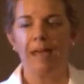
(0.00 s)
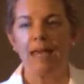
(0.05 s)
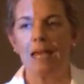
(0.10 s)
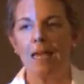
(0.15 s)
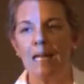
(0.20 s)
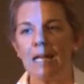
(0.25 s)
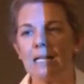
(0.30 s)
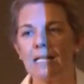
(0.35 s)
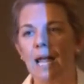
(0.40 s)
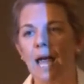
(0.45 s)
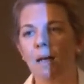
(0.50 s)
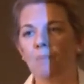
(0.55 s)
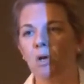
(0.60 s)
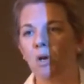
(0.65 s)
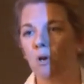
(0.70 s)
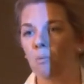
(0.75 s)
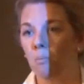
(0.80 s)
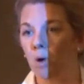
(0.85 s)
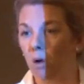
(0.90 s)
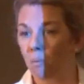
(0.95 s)
Anytime
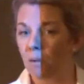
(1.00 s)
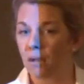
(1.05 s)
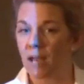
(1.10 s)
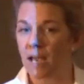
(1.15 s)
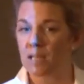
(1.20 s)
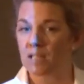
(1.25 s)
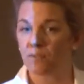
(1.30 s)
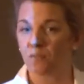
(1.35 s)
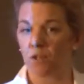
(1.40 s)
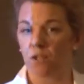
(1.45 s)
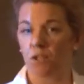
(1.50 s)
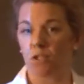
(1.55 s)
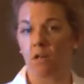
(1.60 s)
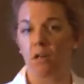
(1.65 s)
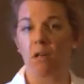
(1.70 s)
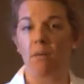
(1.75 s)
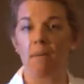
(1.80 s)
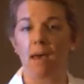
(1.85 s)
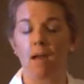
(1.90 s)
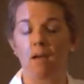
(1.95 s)
you're immobilized for a
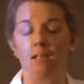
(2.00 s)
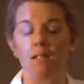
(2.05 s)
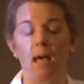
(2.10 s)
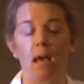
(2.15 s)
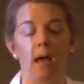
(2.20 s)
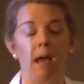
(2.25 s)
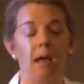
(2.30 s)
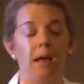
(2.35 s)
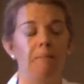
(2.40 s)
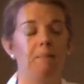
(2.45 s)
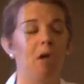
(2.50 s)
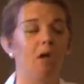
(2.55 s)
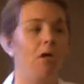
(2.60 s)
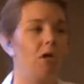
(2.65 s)
certain amount of time,